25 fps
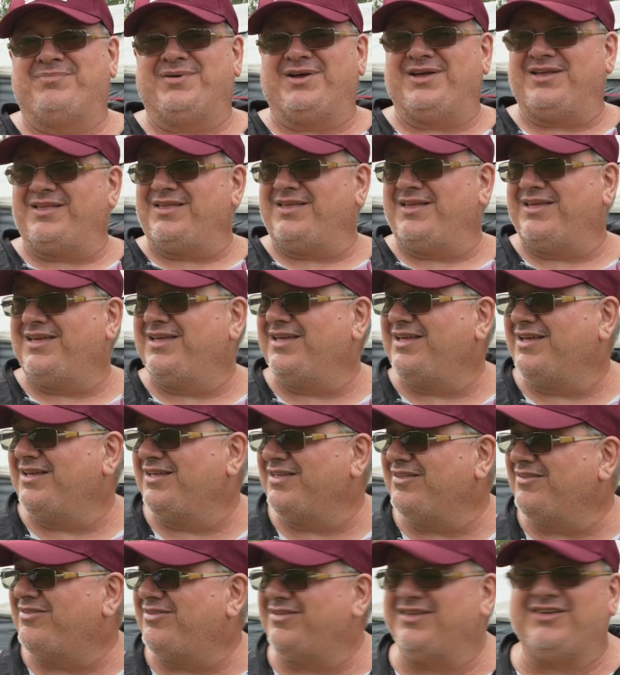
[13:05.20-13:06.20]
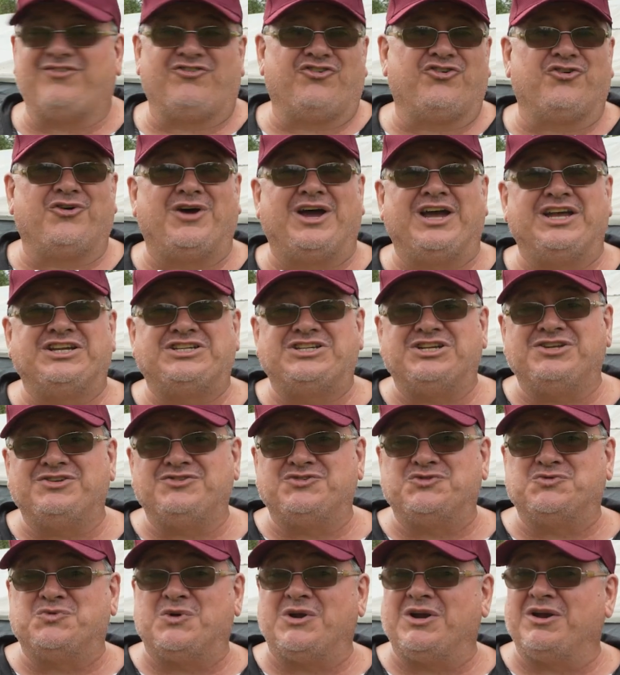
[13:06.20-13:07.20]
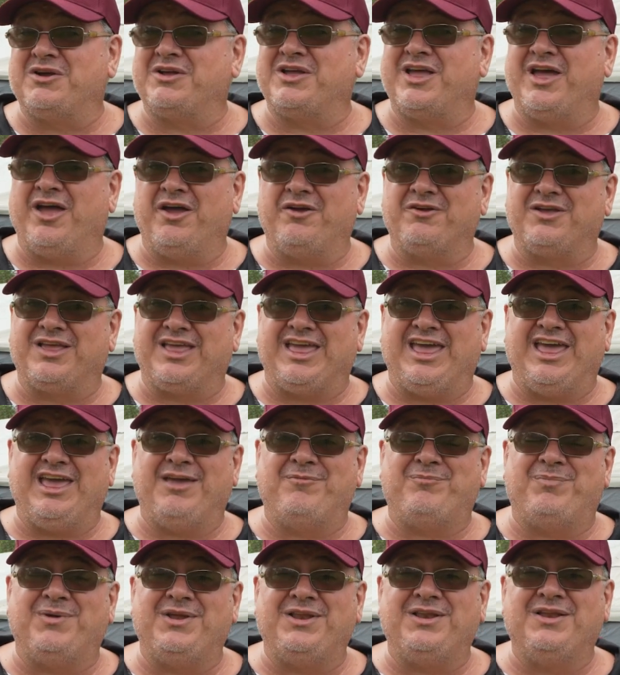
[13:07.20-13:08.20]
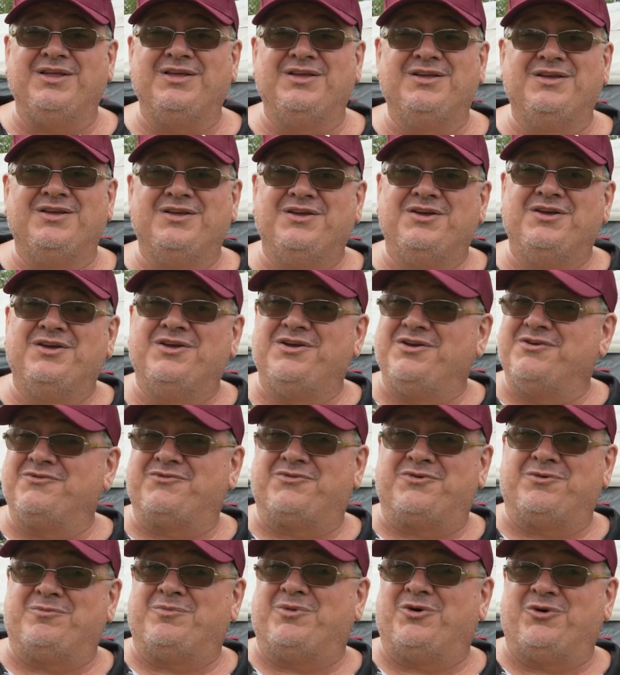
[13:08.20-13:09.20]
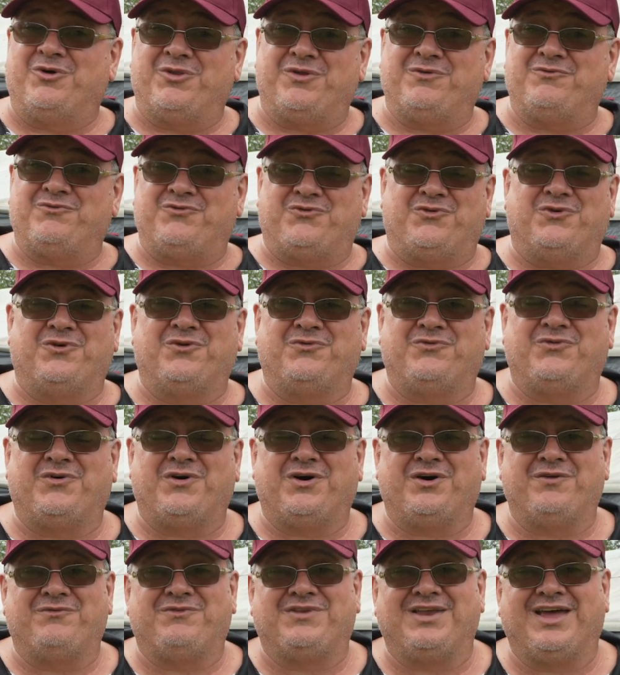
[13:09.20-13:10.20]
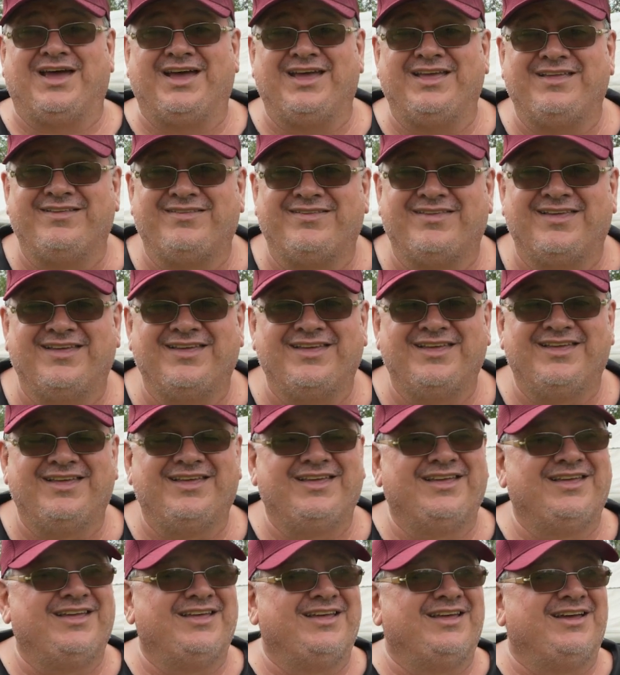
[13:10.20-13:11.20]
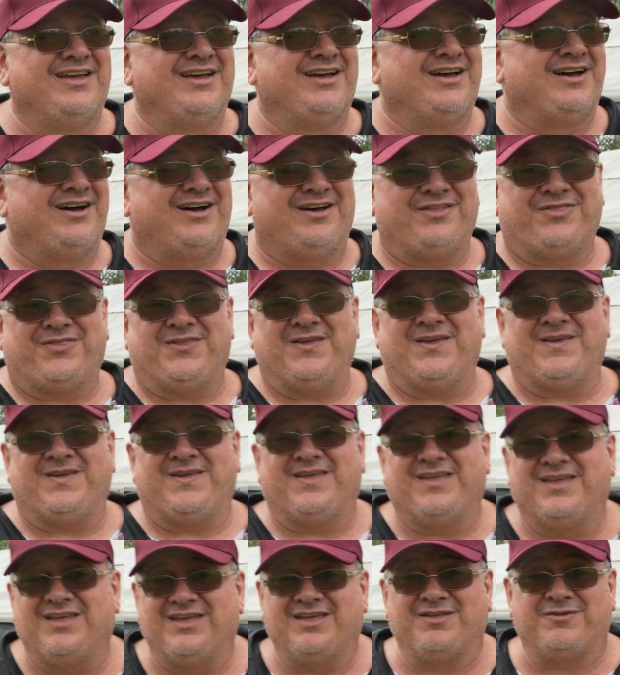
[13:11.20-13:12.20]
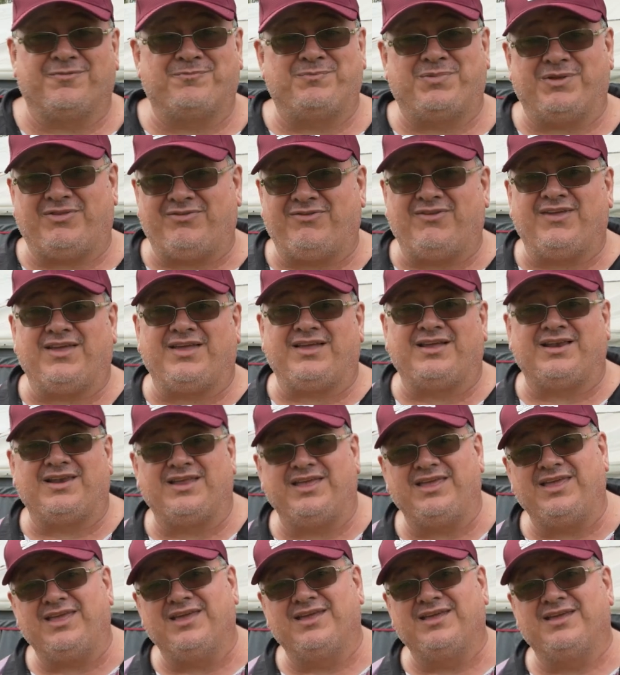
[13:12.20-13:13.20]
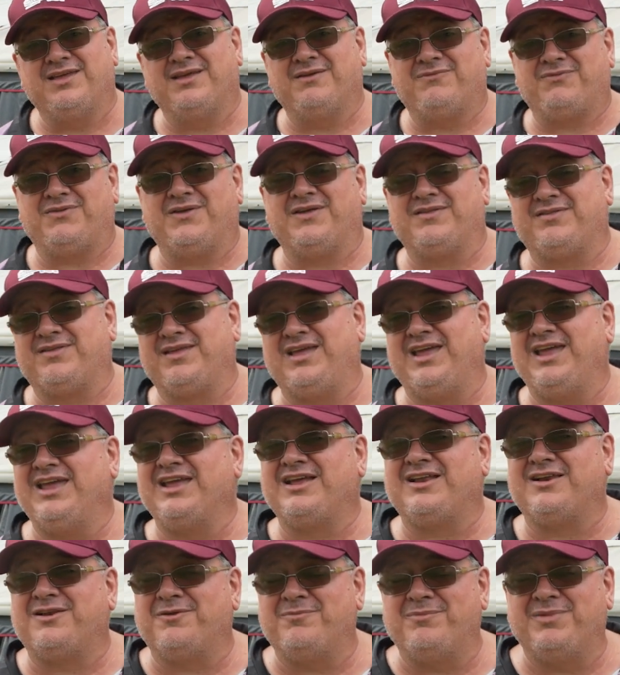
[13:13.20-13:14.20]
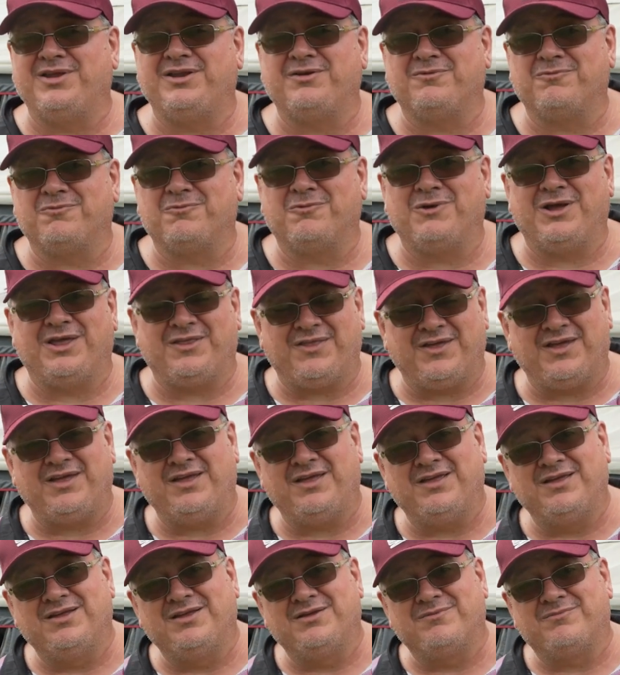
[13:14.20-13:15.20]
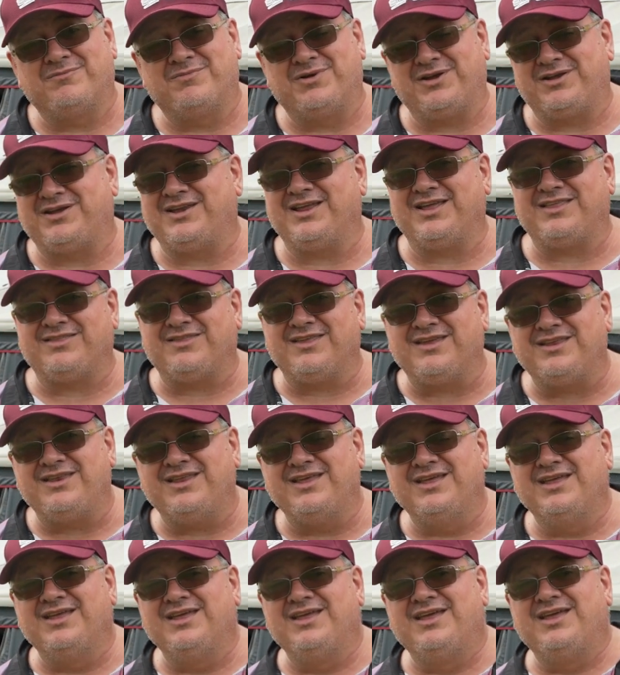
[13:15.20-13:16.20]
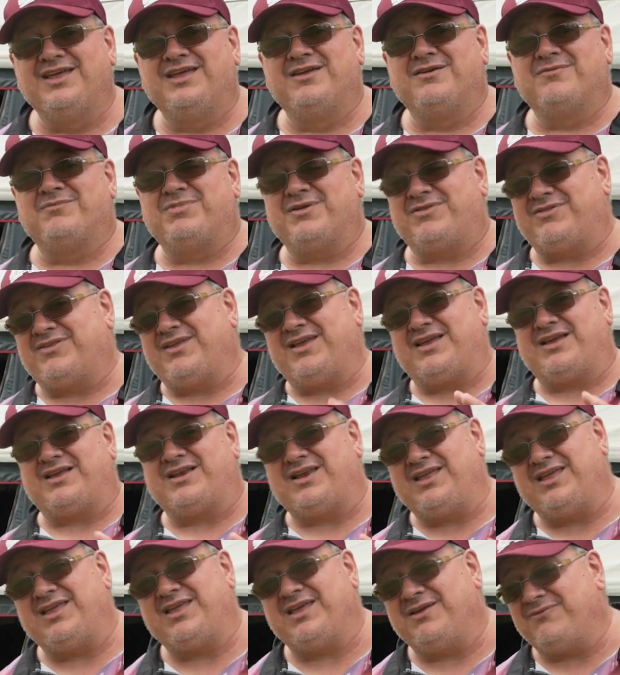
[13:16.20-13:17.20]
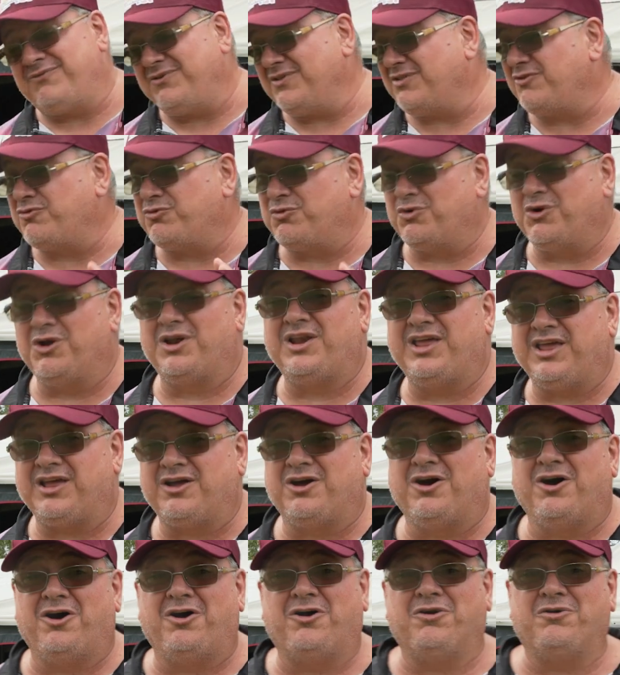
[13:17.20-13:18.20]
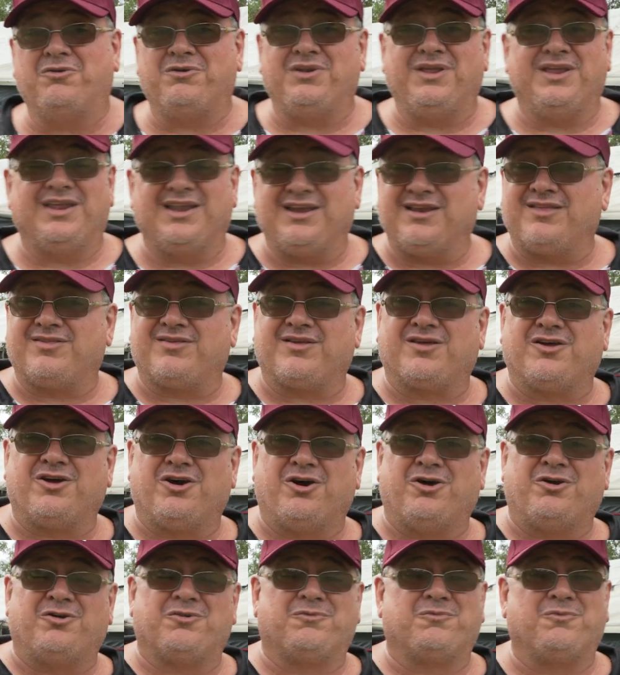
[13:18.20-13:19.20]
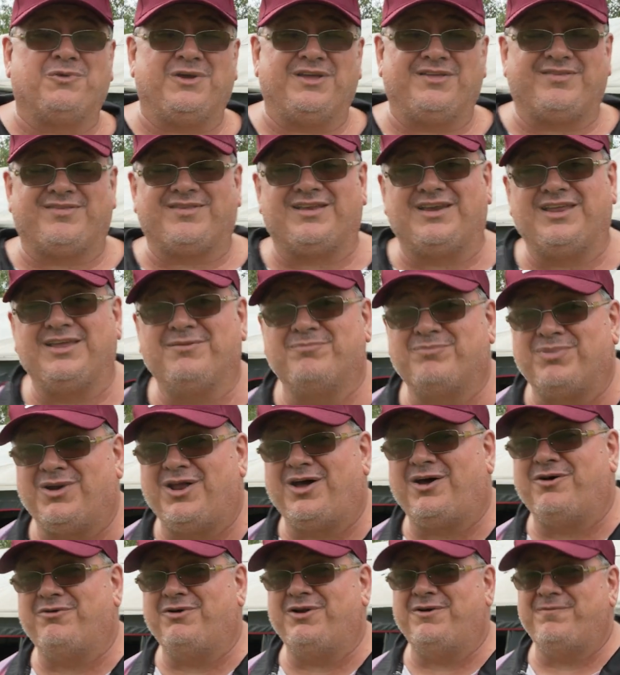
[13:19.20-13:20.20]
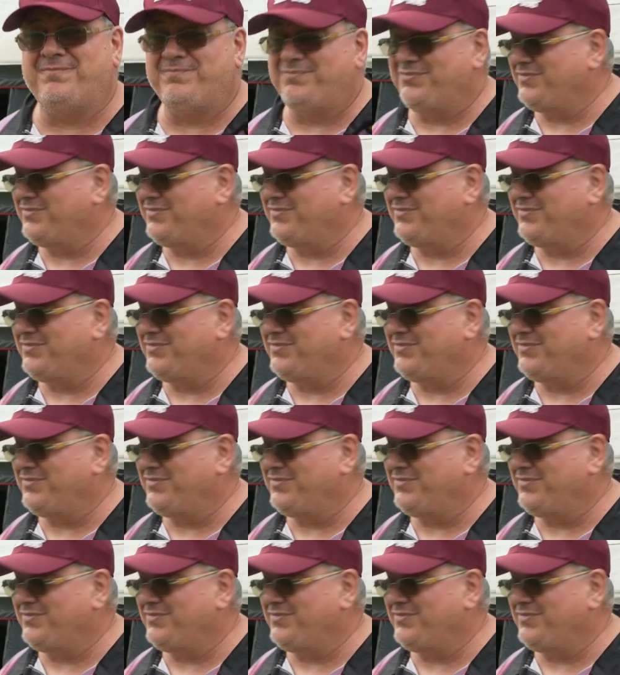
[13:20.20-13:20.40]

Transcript: but in situations where I'm going camping for more than 4 or 5 days, I think, is particularly if there's inclement weather predicted, particularly if it's really cold and it's cold westerly blowing,